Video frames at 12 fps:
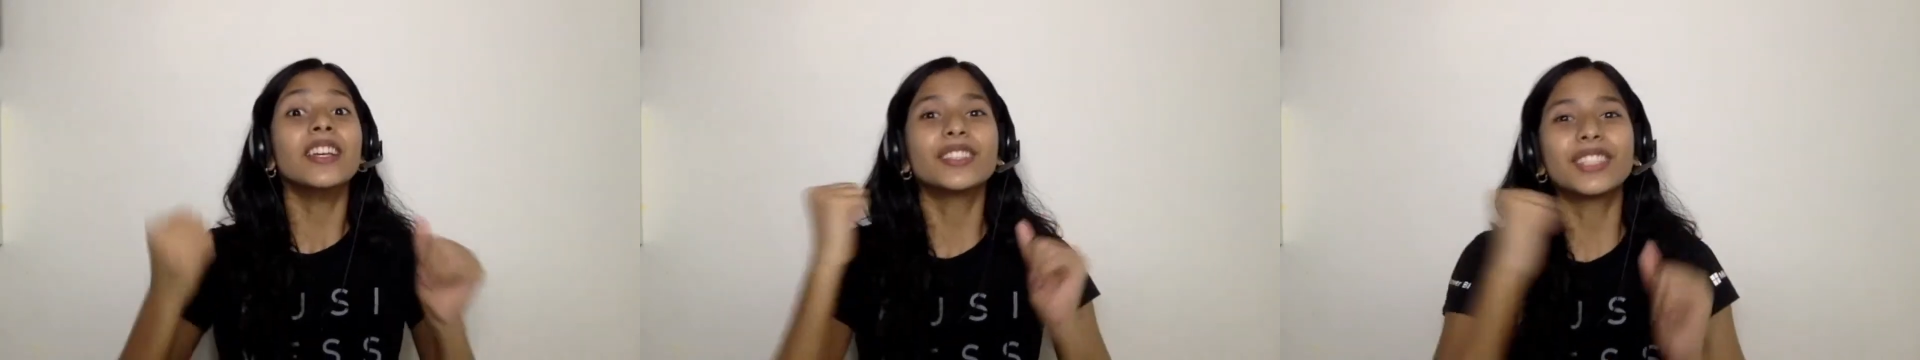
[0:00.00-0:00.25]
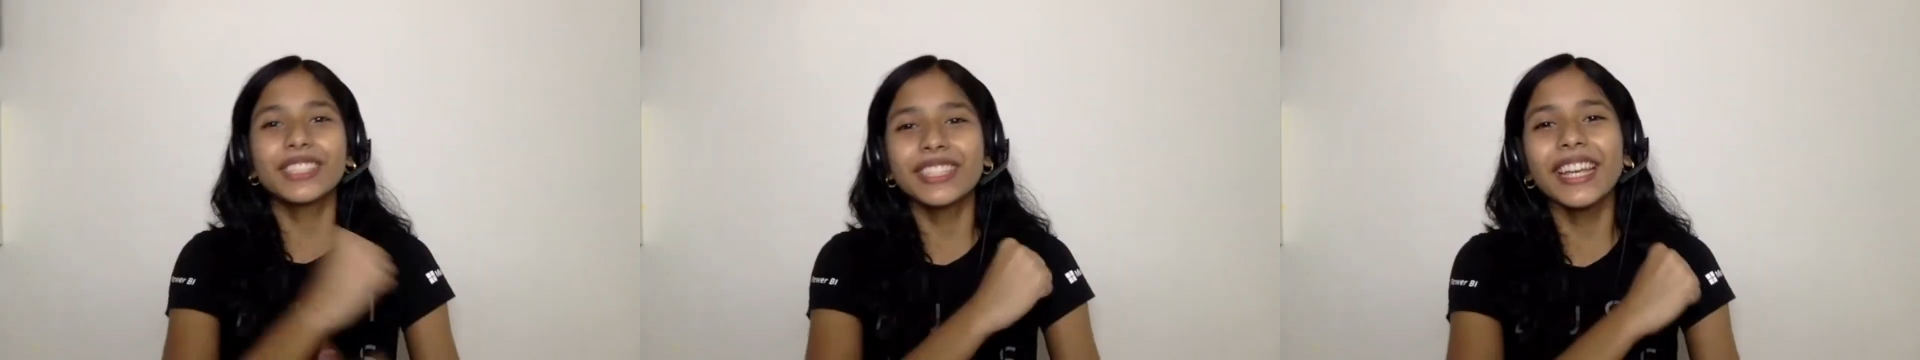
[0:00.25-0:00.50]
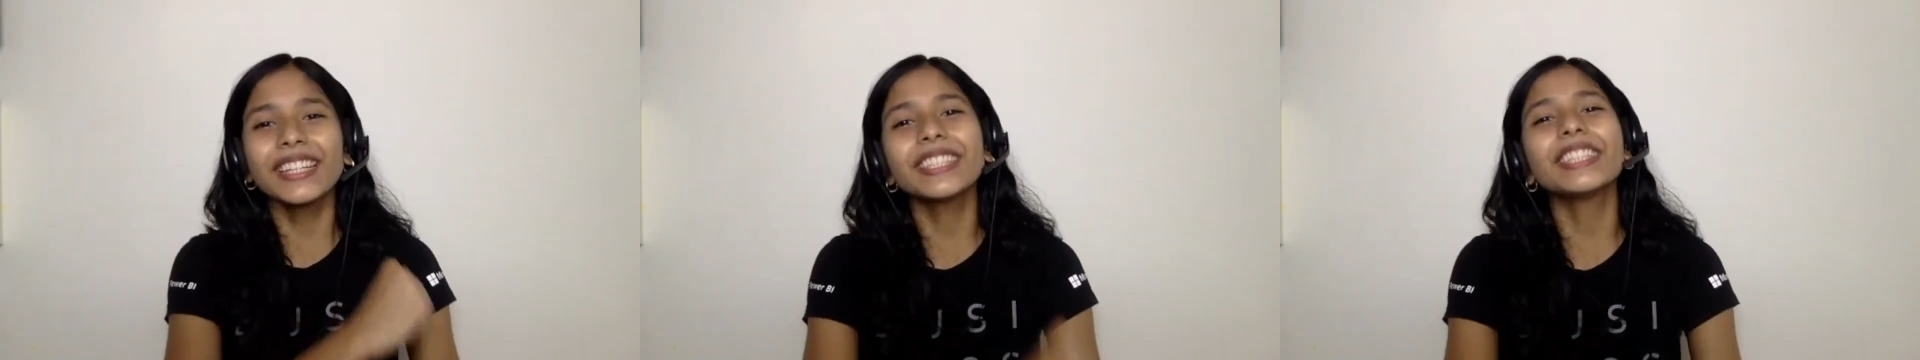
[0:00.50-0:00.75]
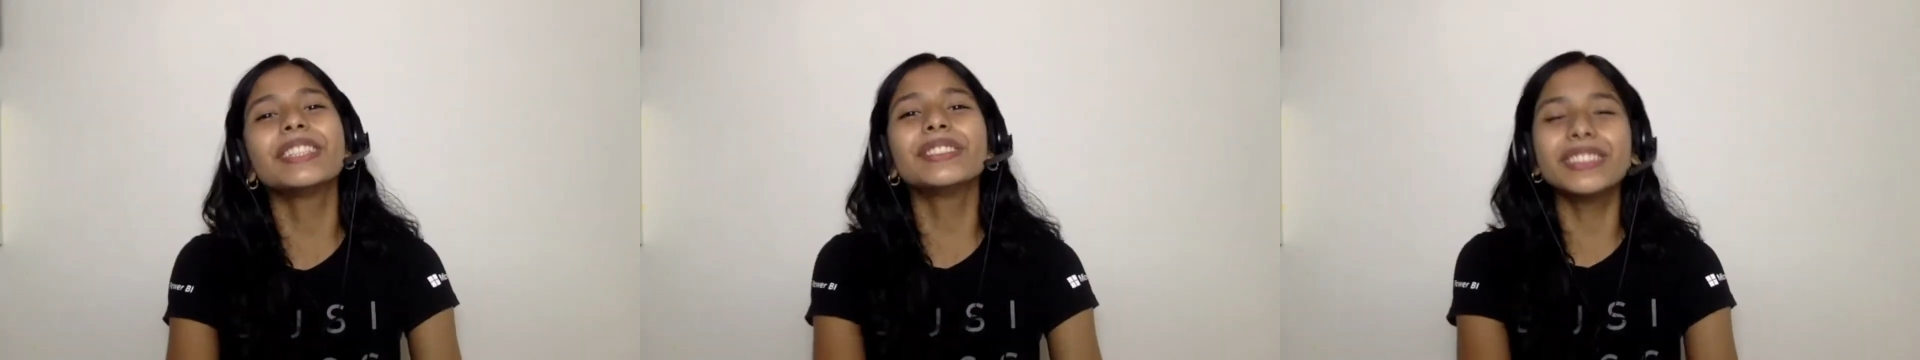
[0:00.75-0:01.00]
So stay
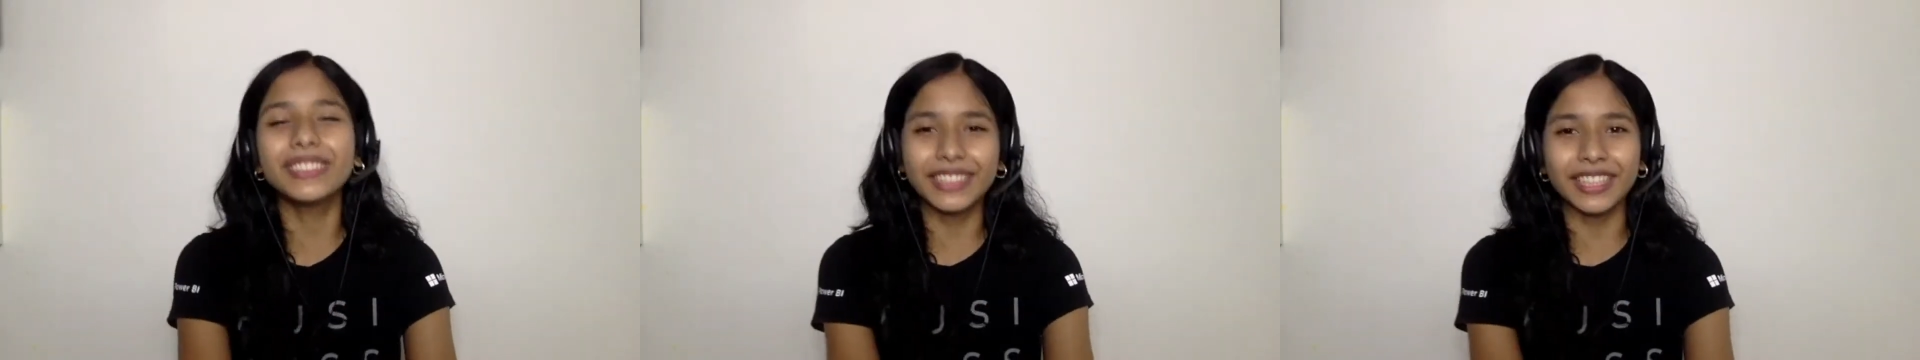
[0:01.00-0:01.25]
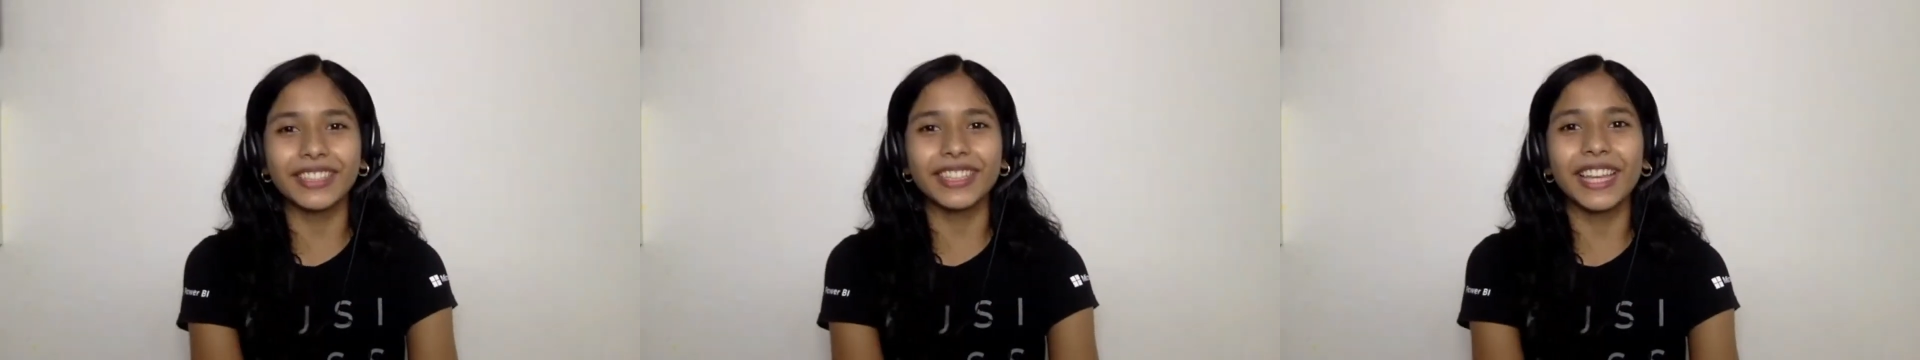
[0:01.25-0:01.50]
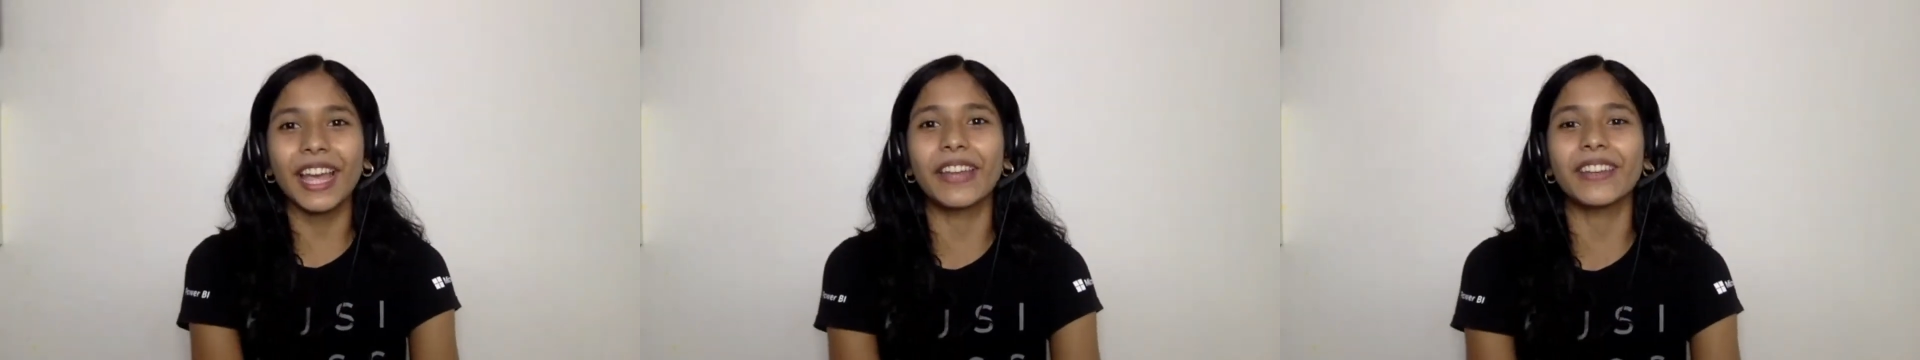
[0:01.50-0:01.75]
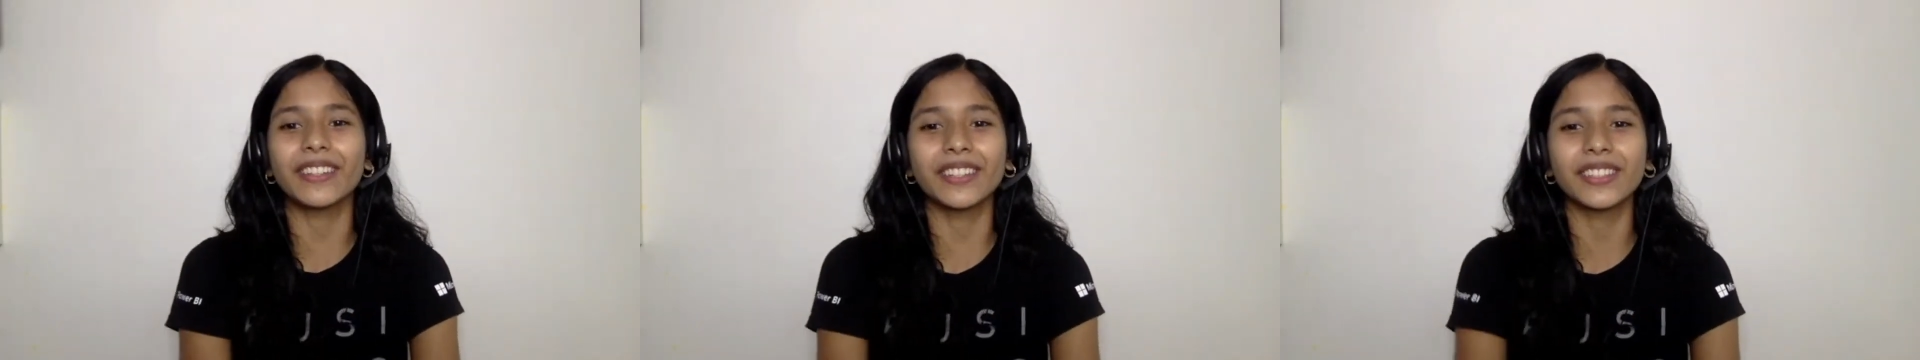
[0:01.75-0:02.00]
tuned till the
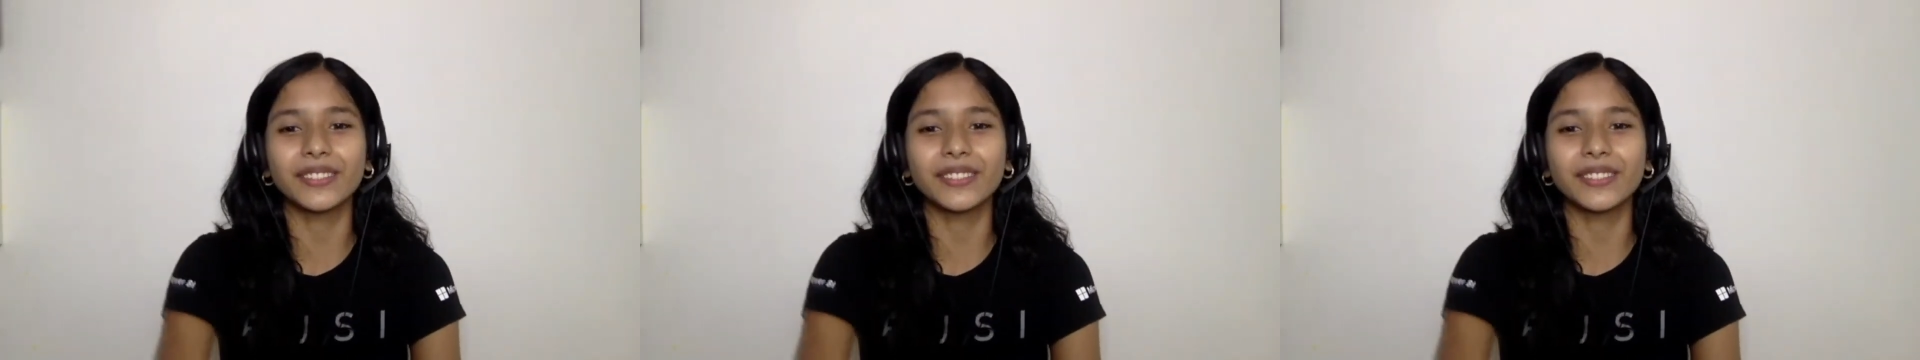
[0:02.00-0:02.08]
end.